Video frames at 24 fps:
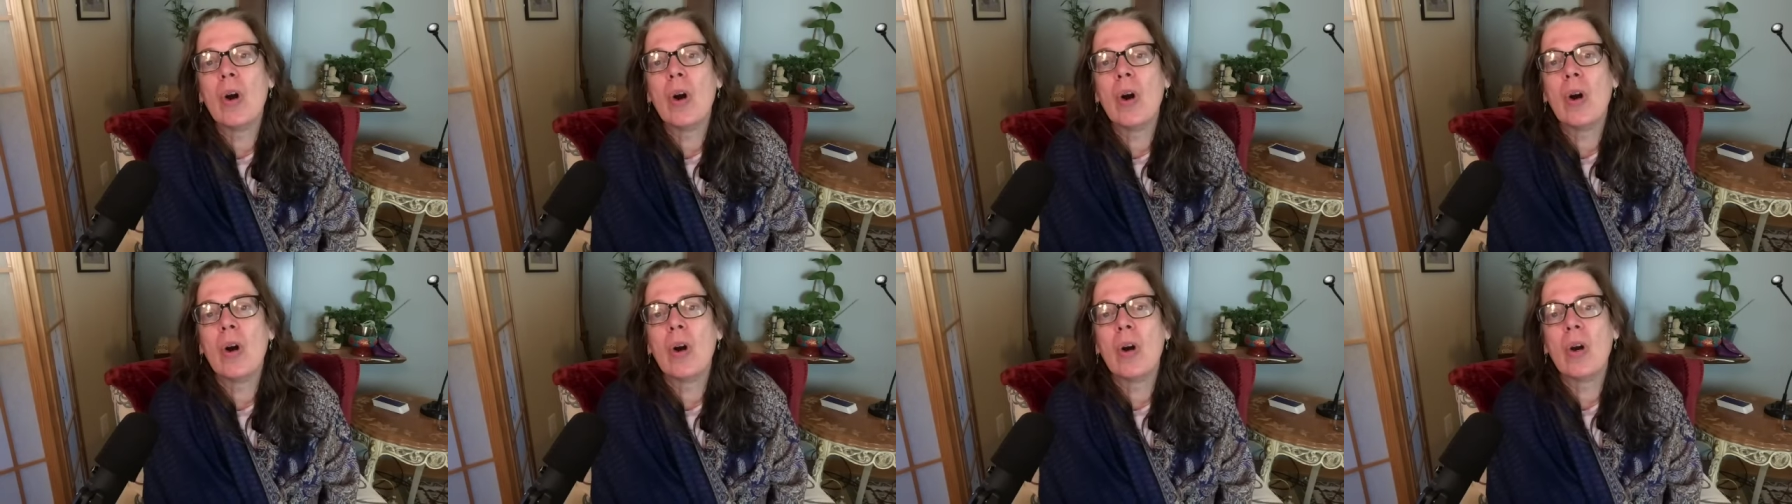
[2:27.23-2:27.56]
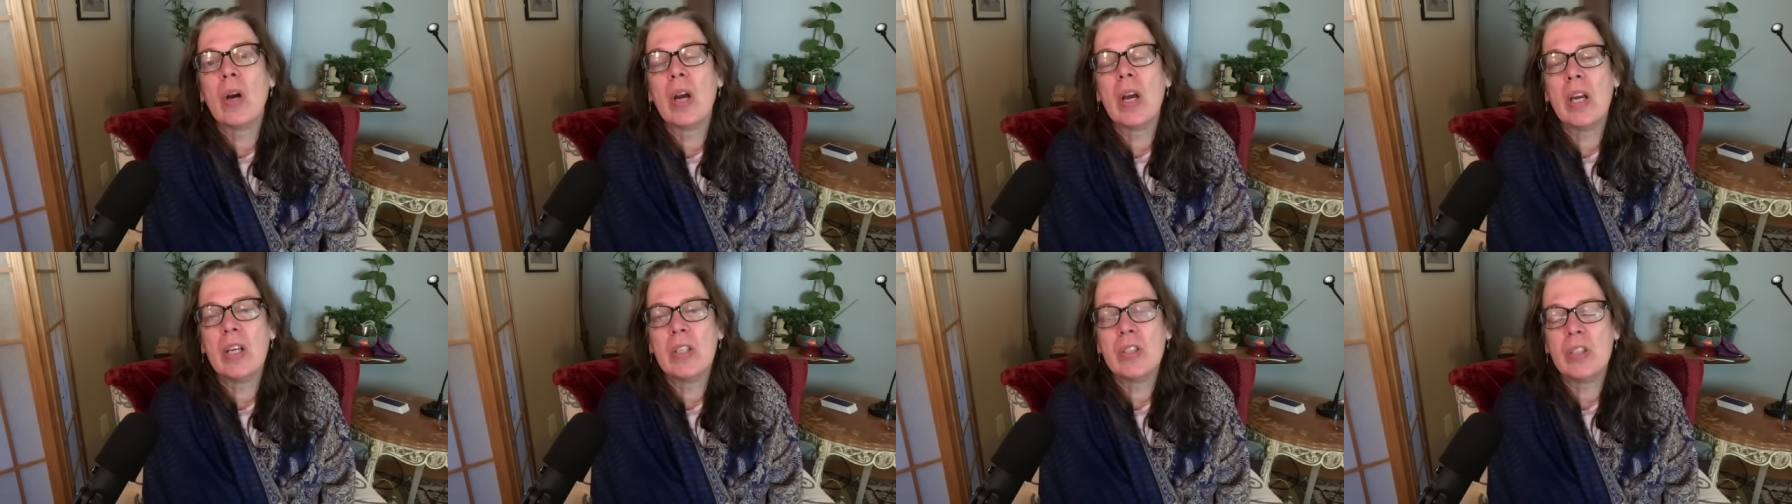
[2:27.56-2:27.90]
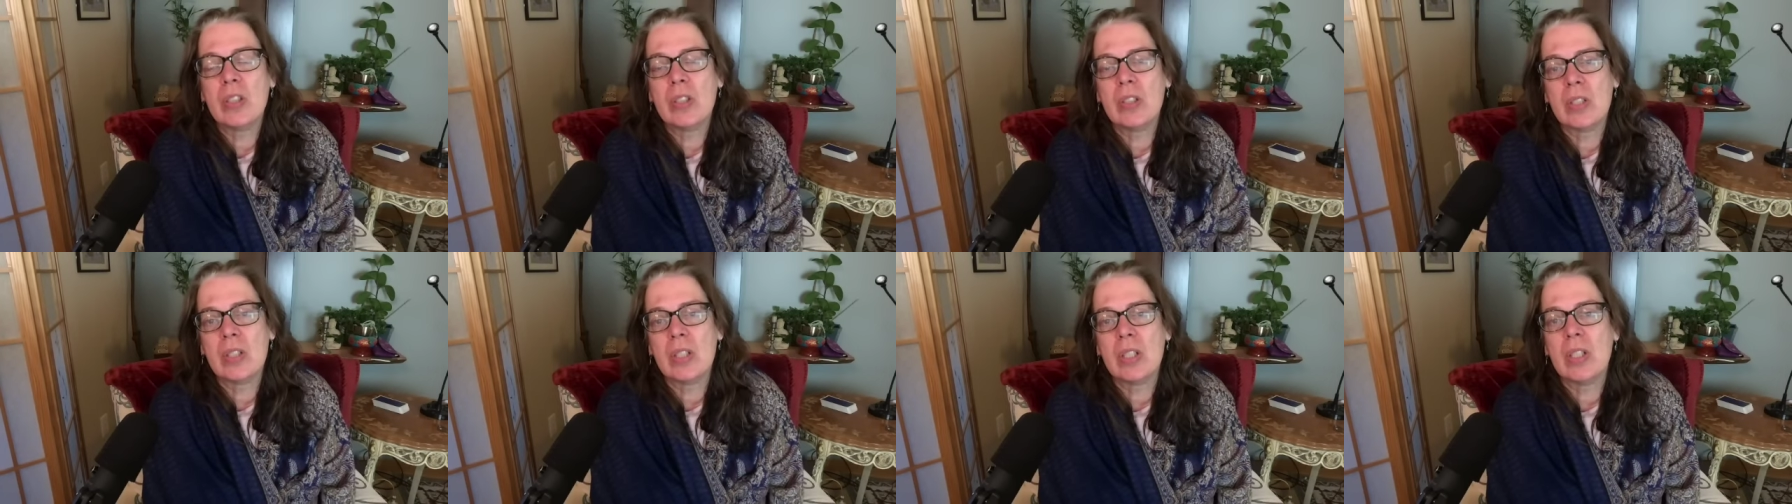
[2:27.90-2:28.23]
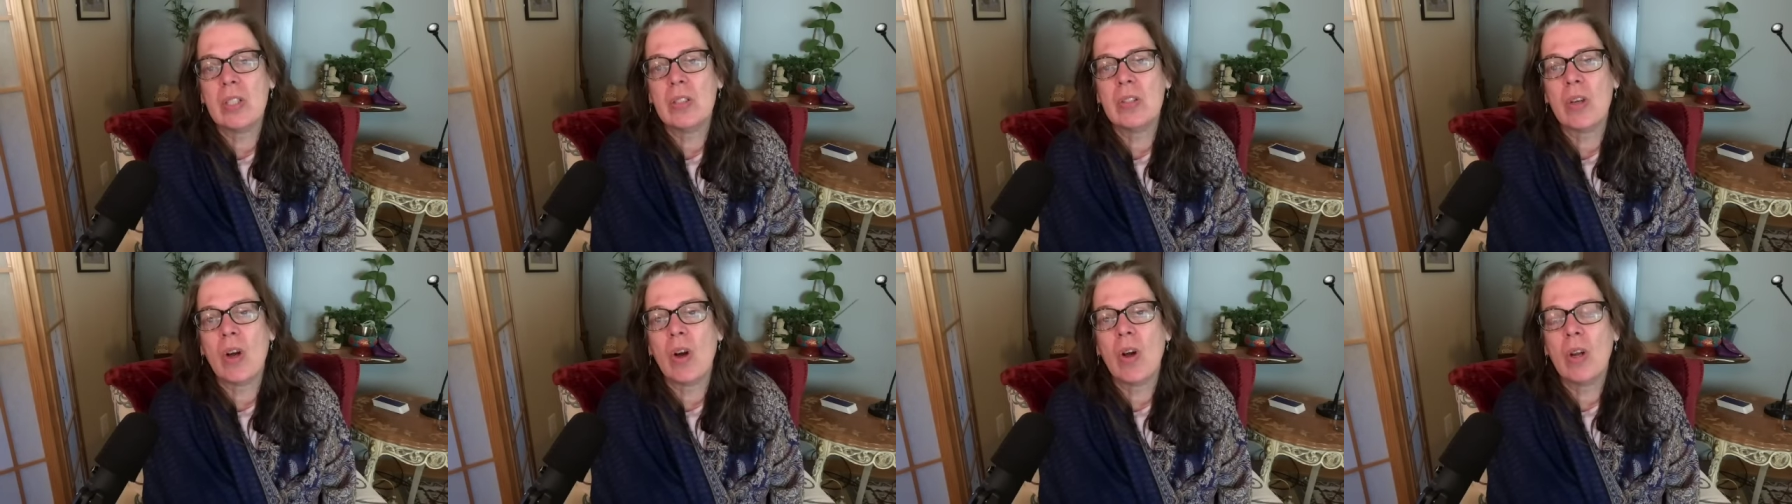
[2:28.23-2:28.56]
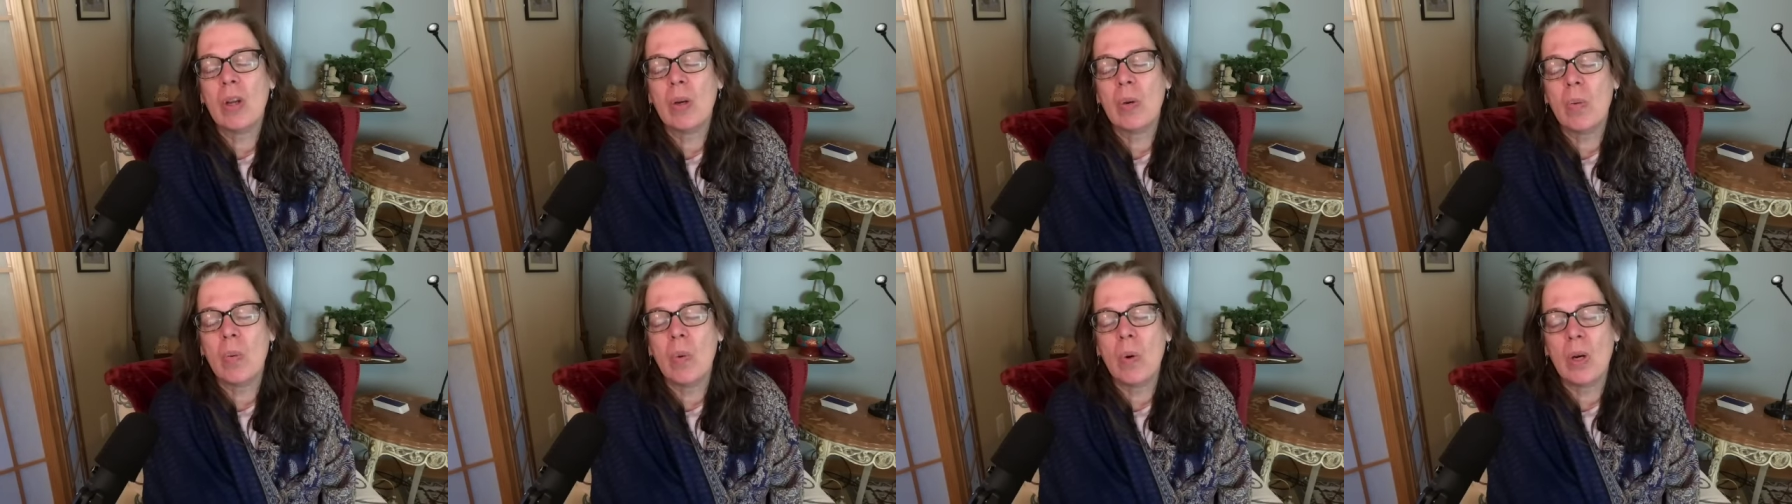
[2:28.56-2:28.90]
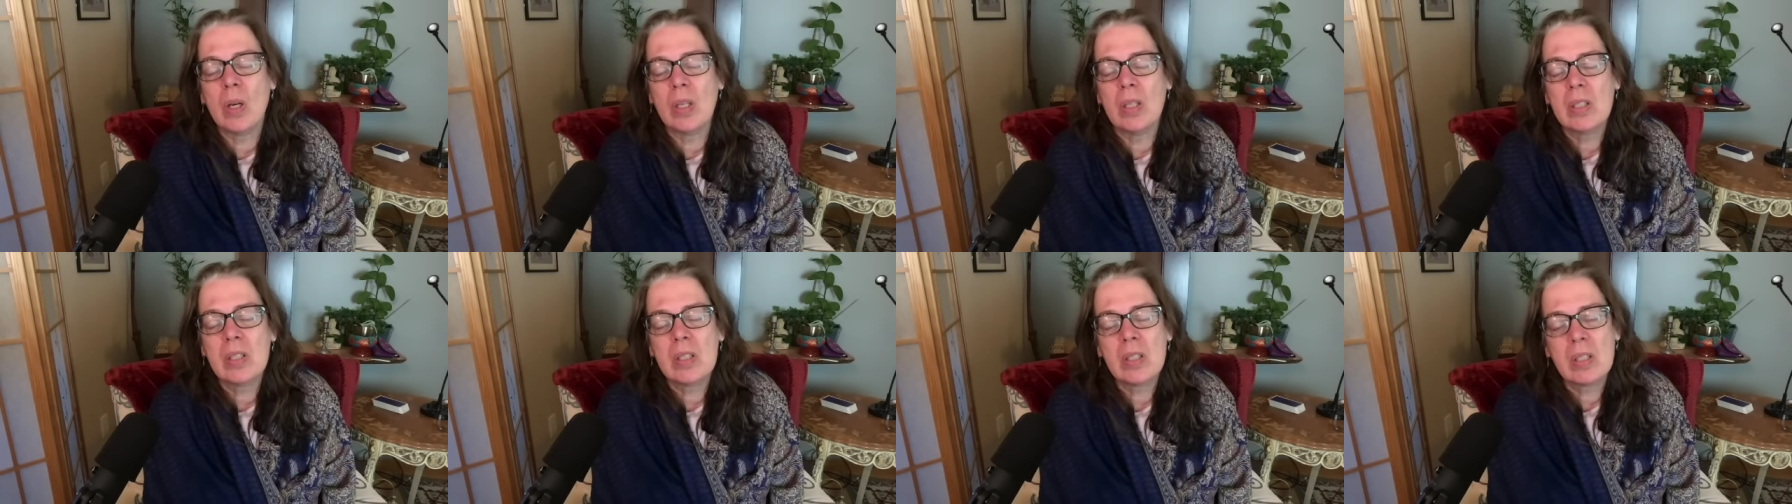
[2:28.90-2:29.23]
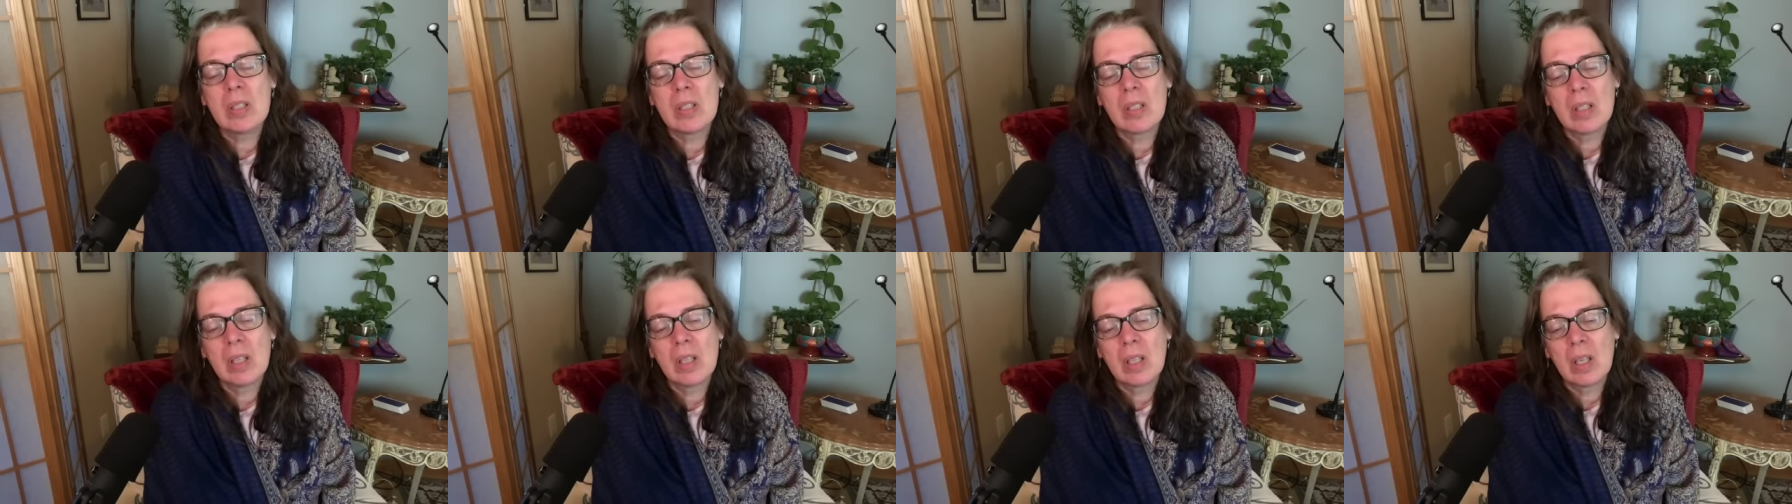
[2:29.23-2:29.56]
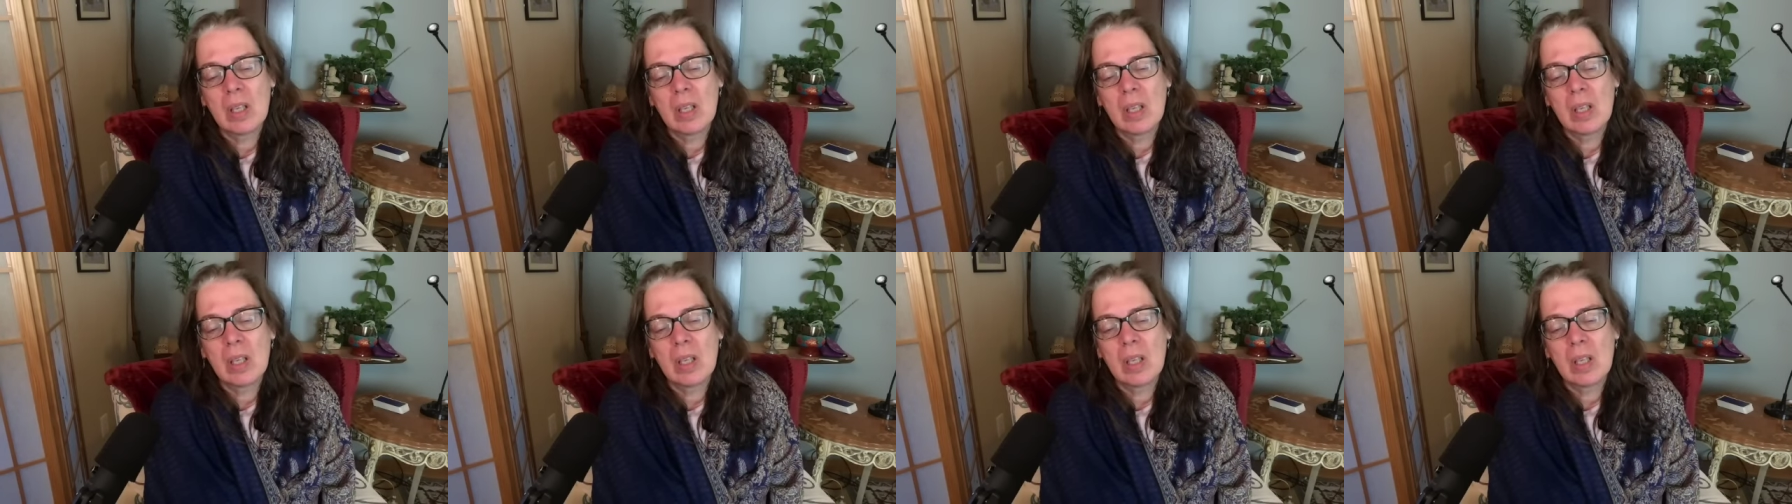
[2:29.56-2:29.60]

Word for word: our agencies all at once.